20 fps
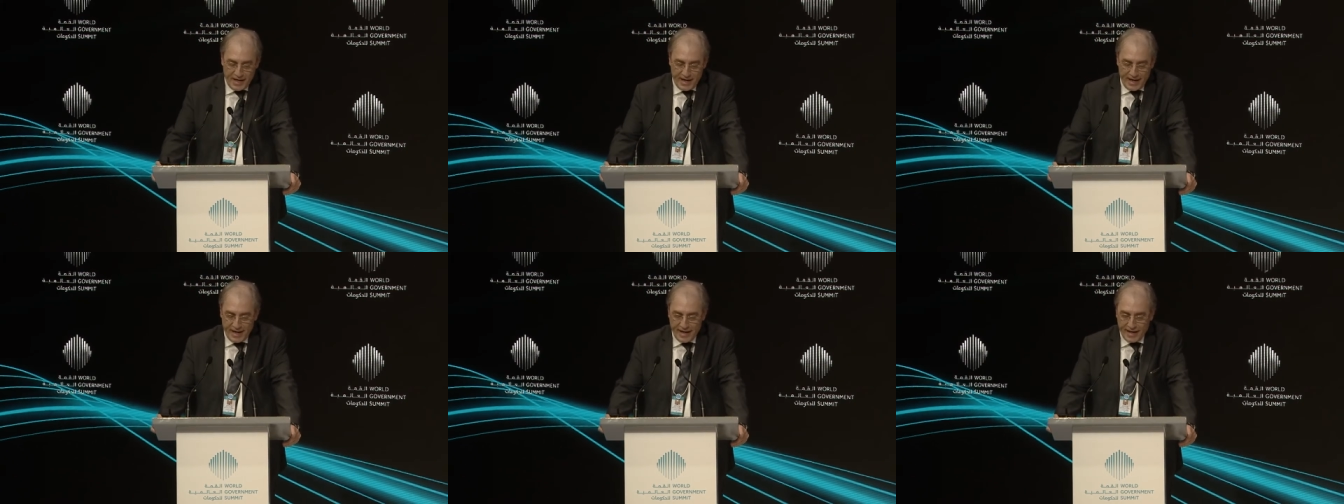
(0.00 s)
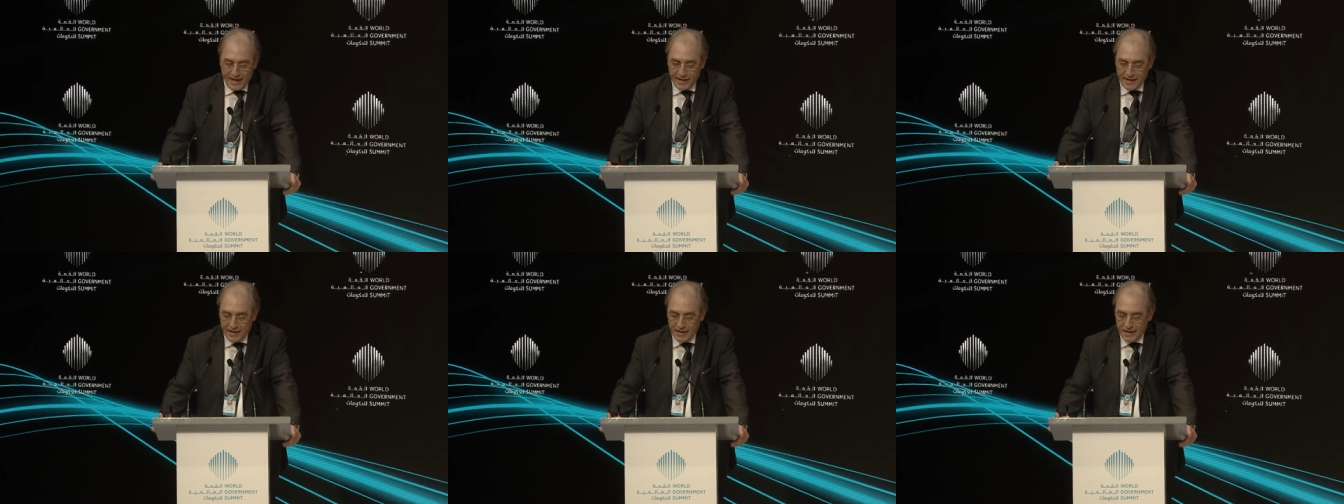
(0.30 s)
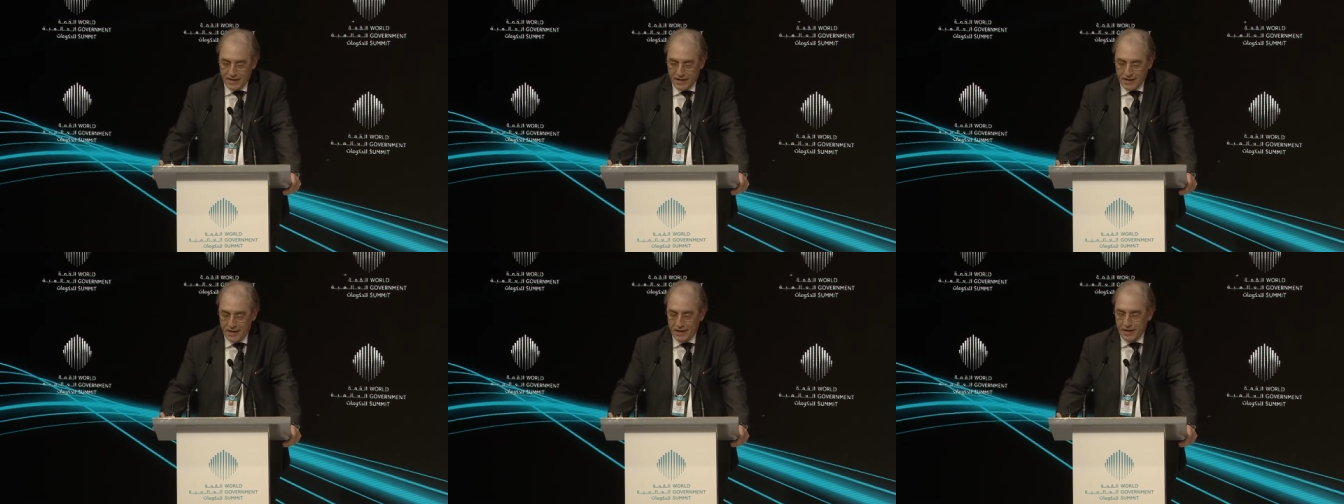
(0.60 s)
And
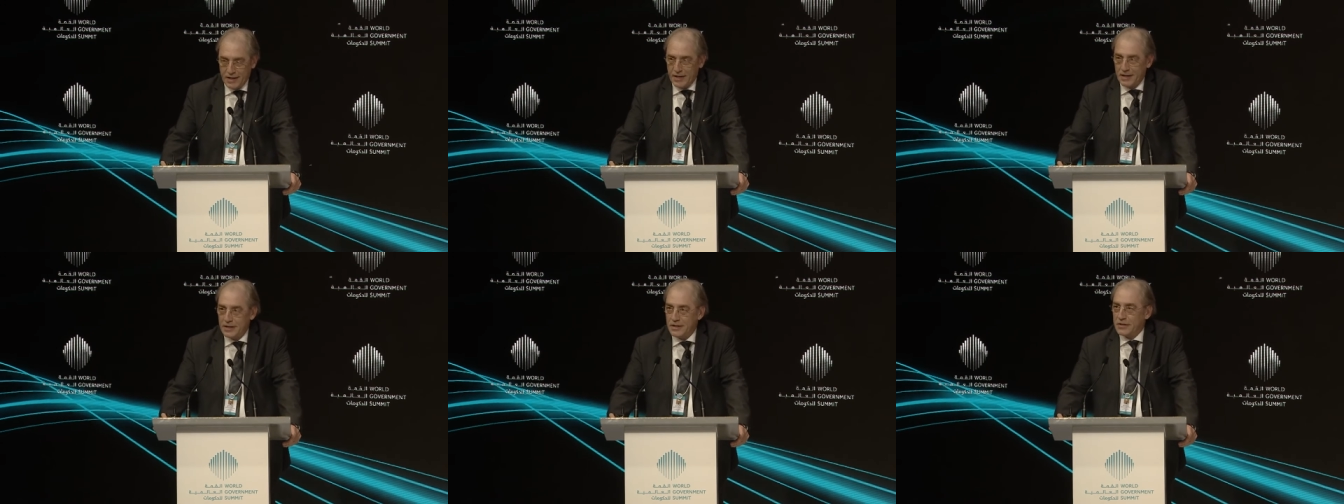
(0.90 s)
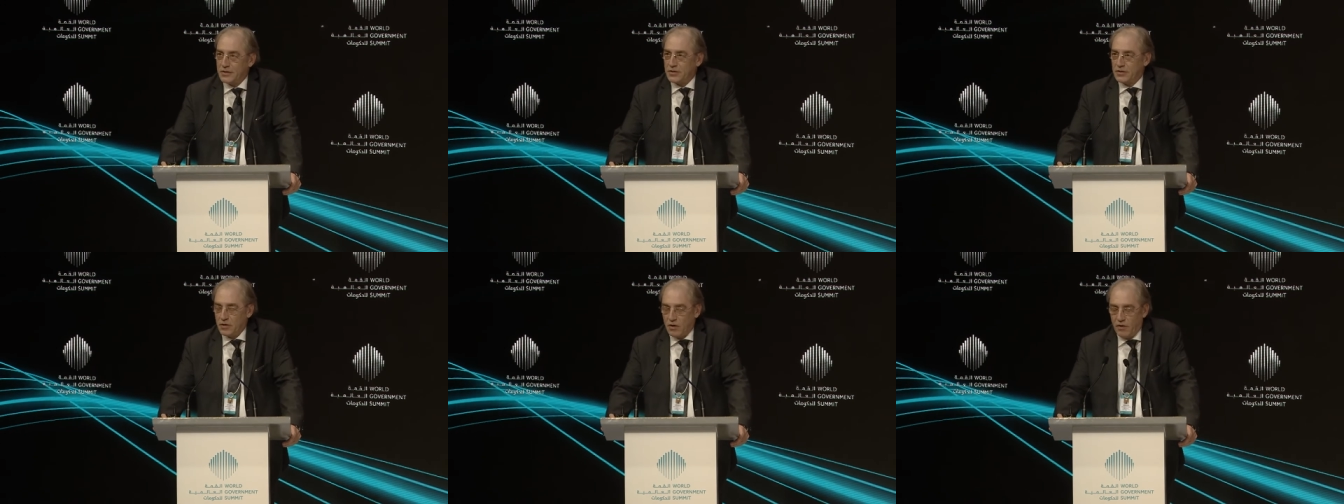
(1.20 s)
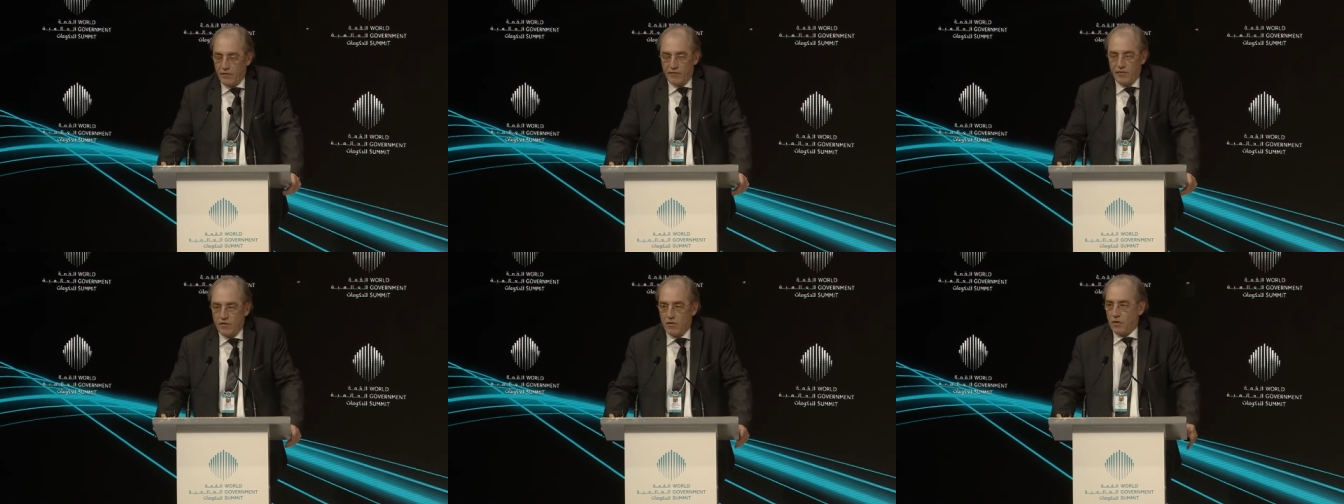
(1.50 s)

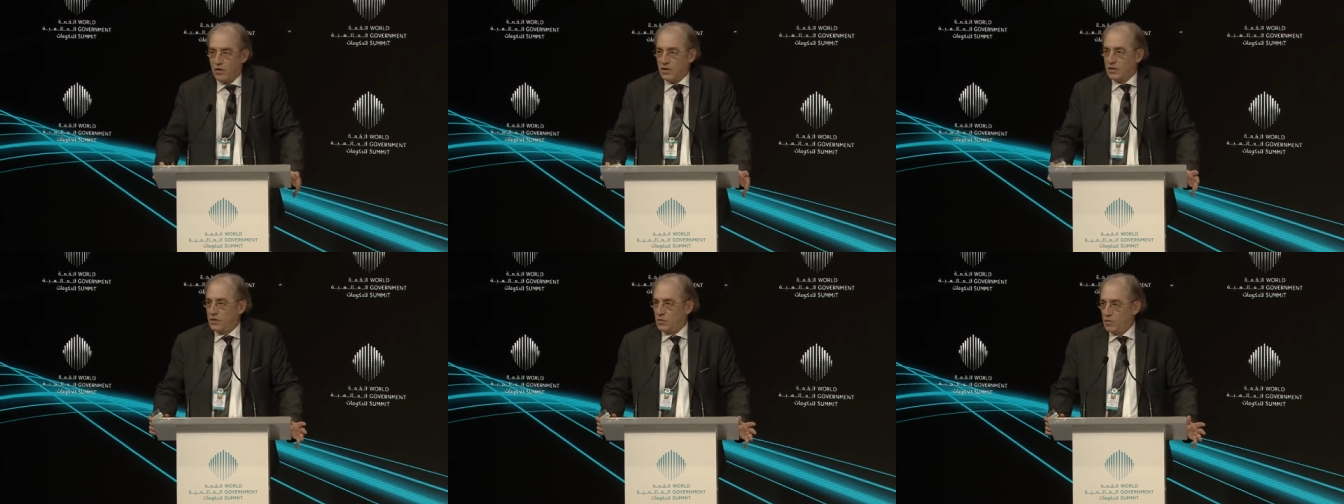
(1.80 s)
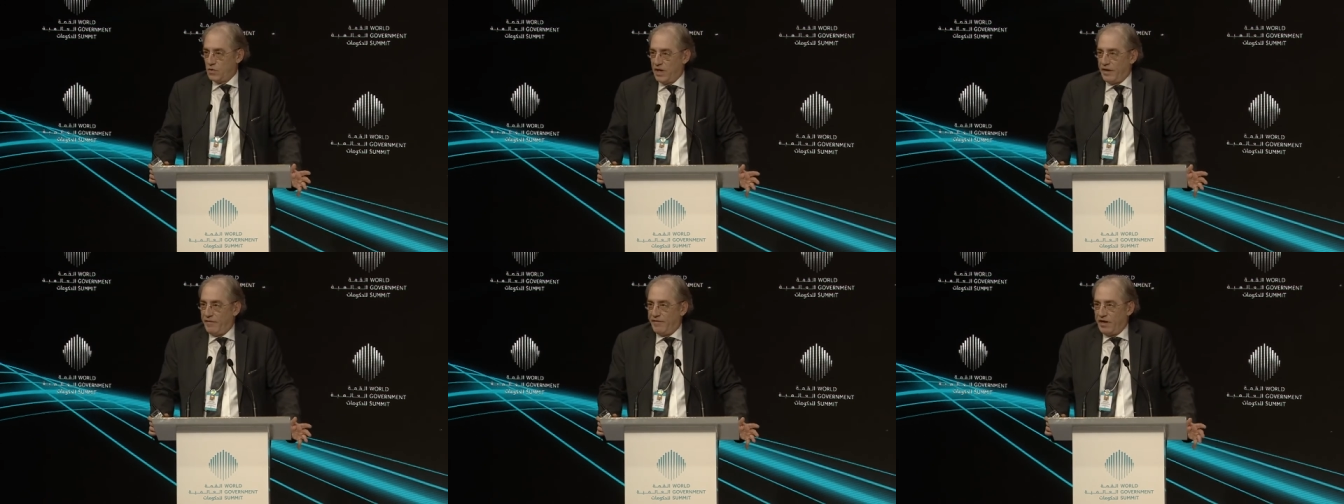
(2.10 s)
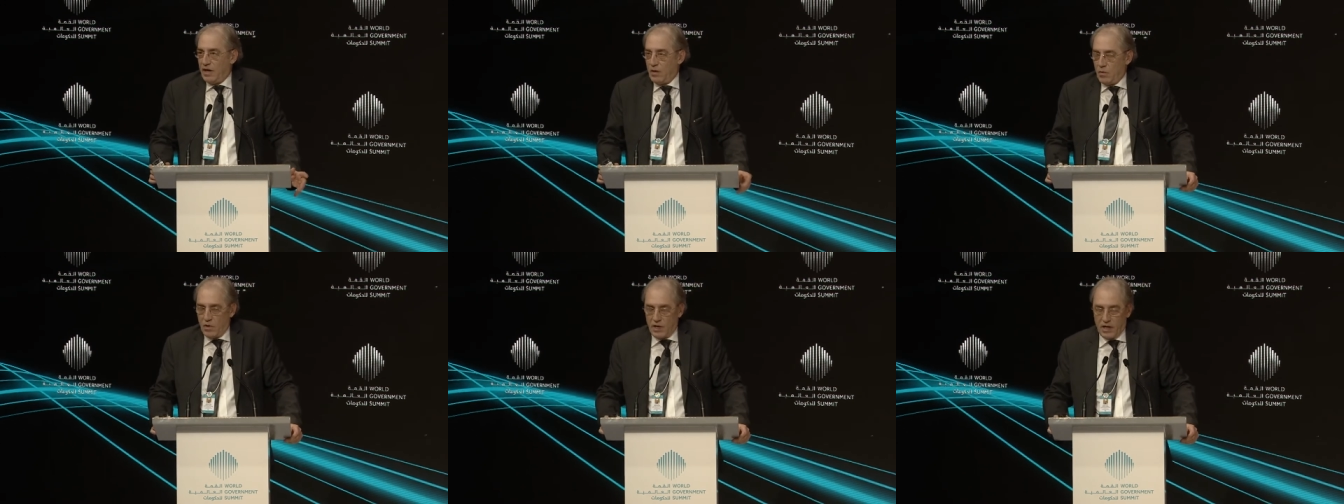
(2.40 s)
so, of course, we have
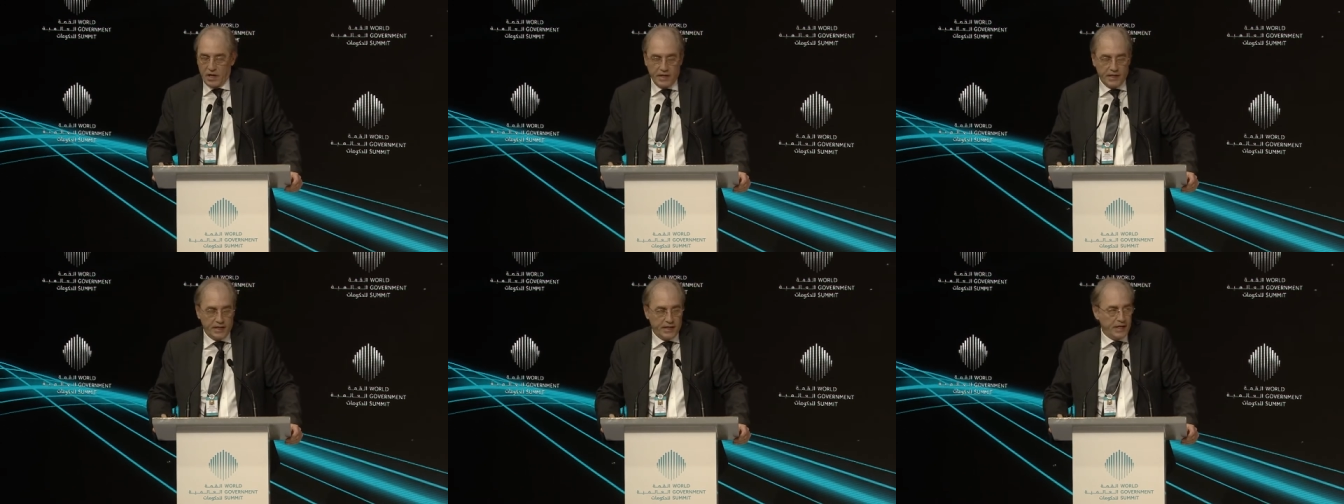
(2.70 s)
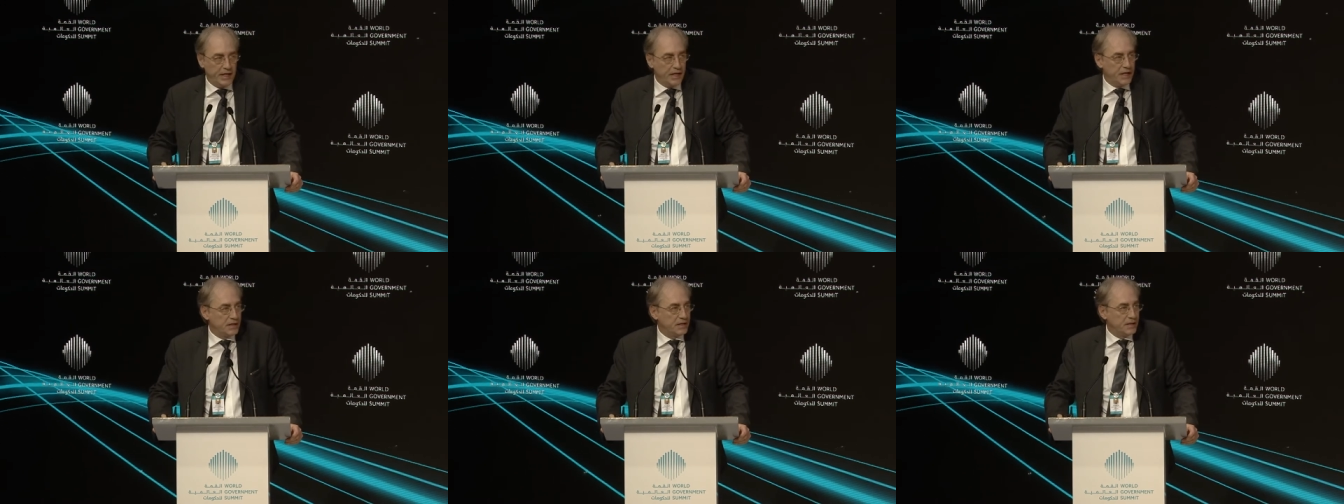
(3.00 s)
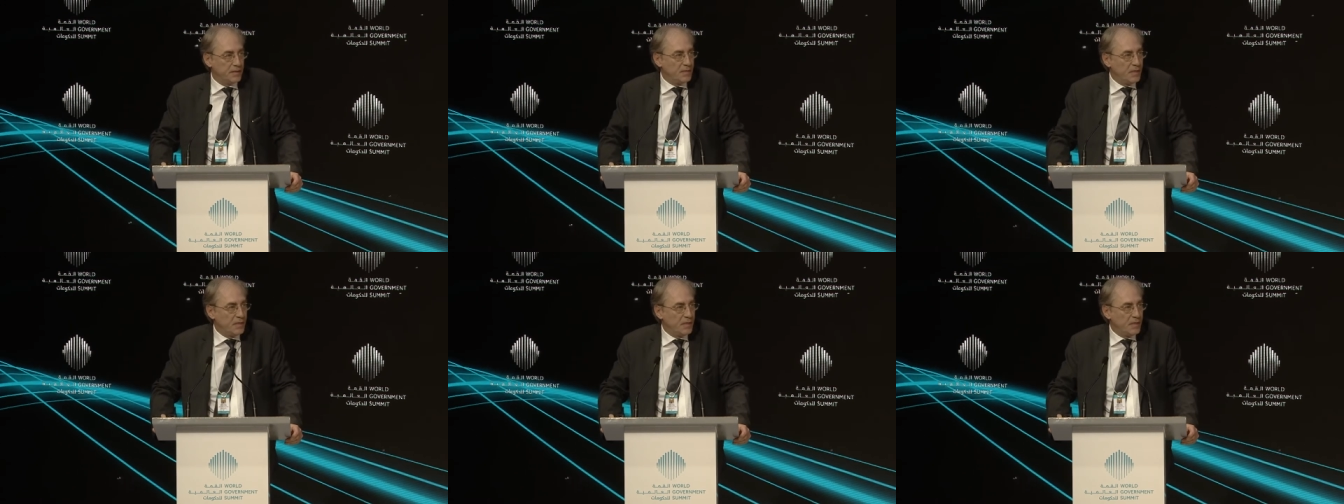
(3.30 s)
our ideas,